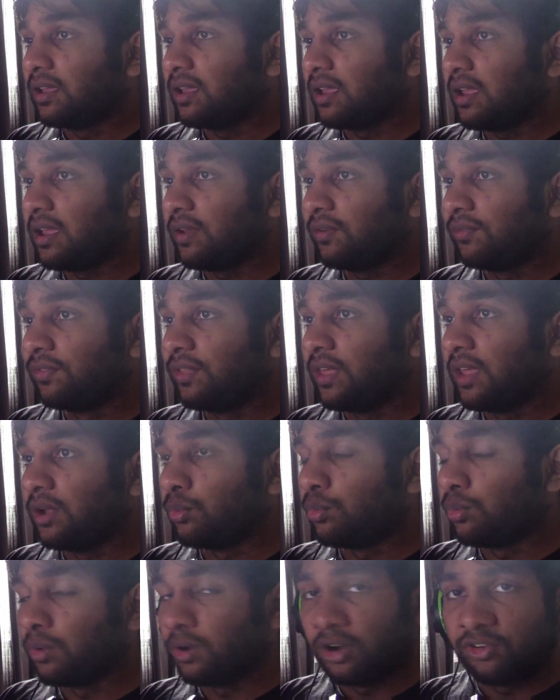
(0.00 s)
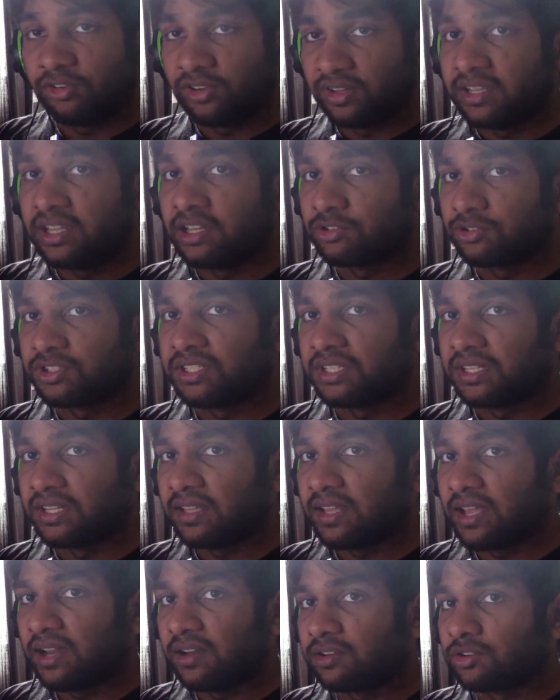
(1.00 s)
if they were really interested in
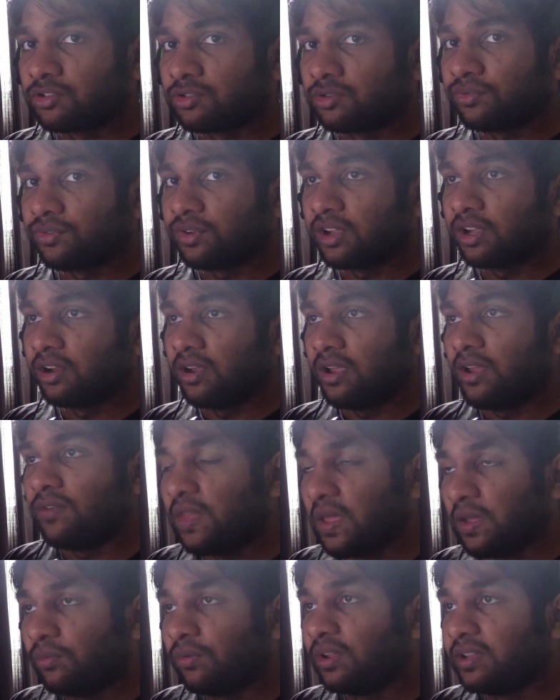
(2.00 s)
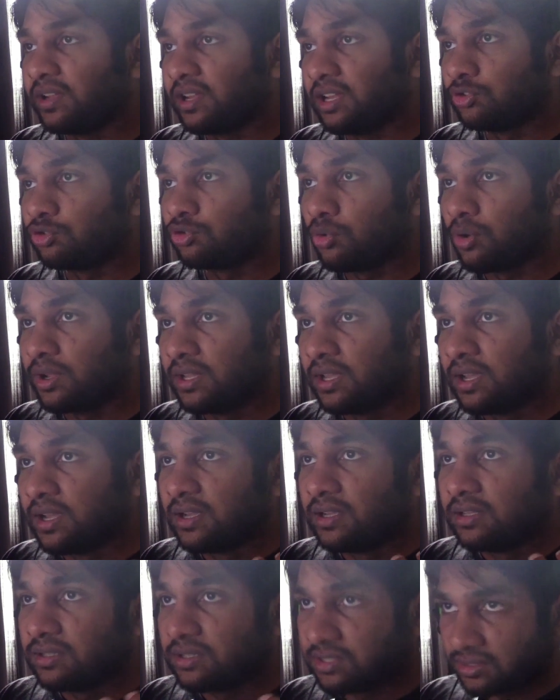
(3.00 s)
that initial figure, if they really enjoyed
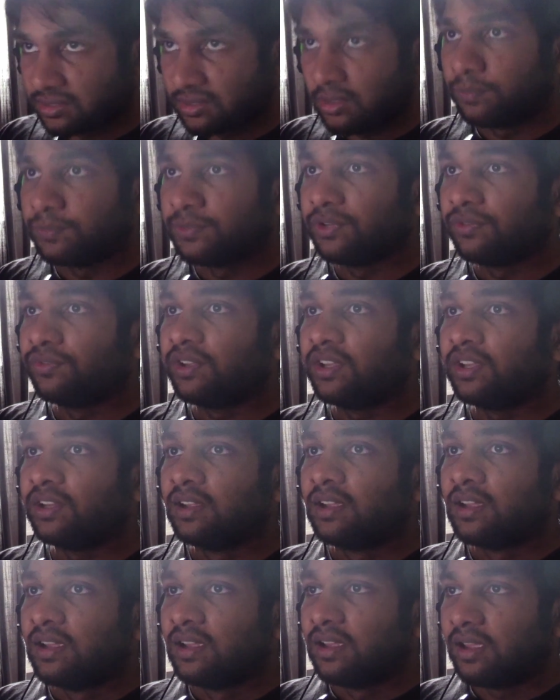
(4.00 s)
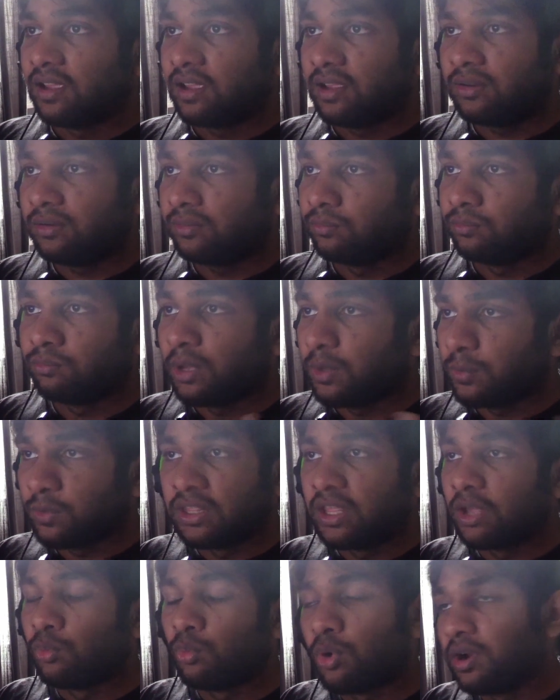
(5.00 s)
the sculpt of it, and maybe
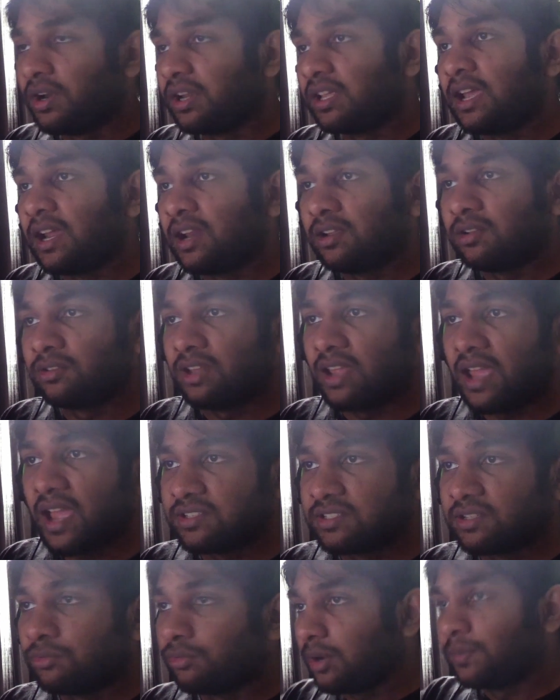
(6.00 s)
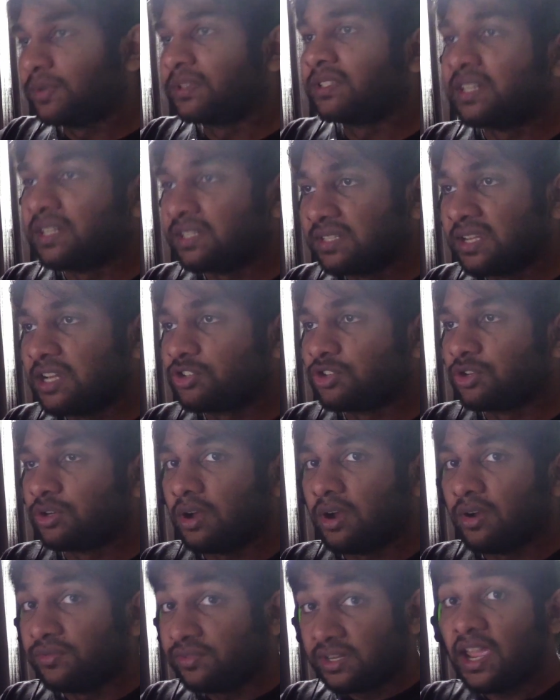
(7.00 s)
they want to get it as a representation
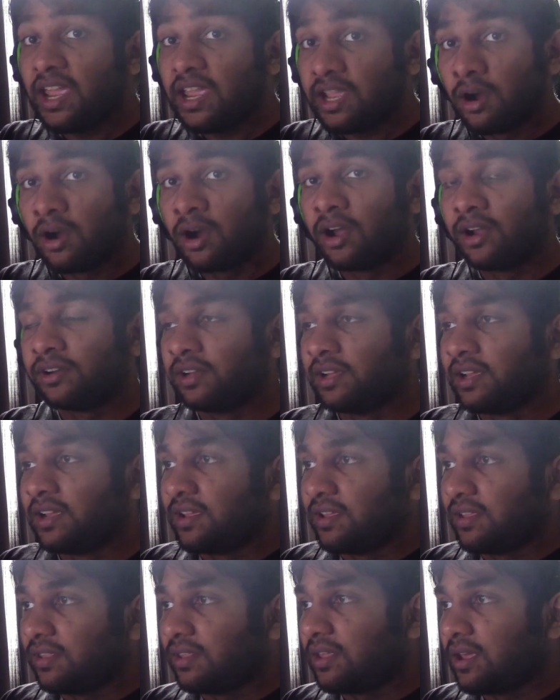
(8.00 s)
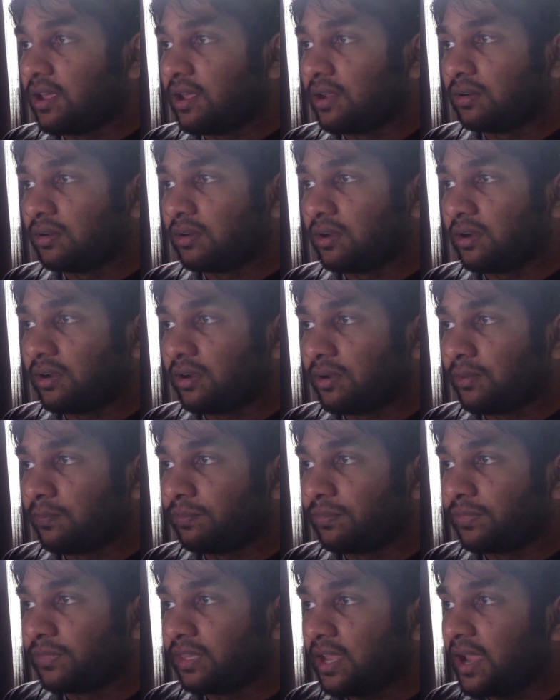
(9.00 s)
of Dagon, then,
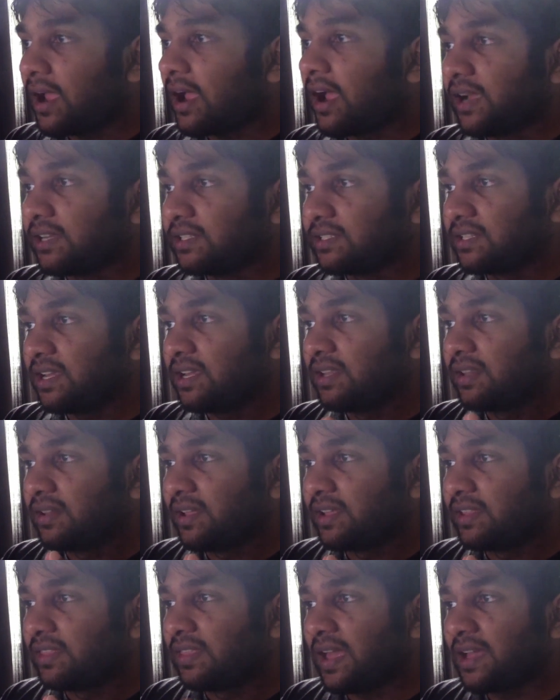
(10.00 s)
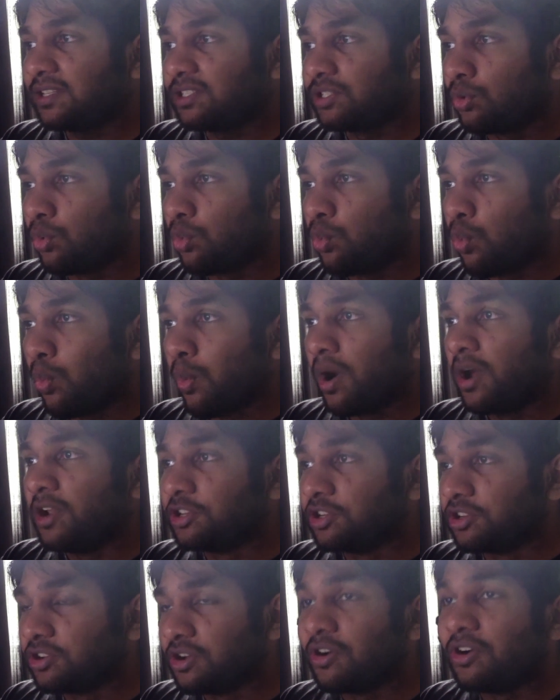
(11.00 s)
I'd say, that's the
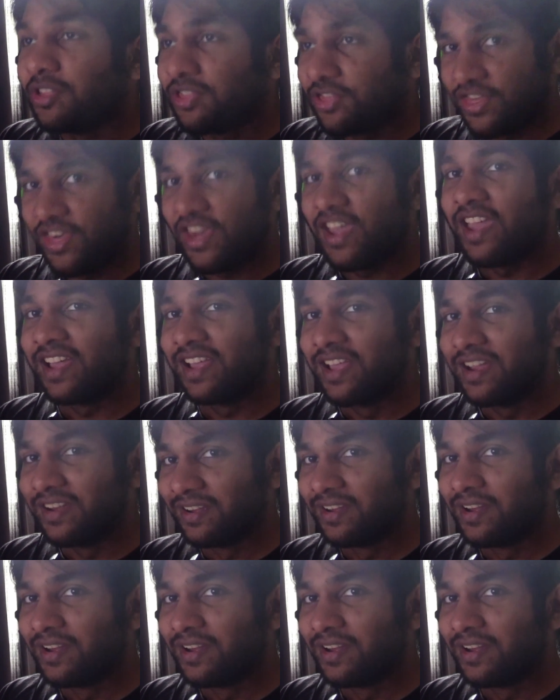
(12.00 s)
one good thing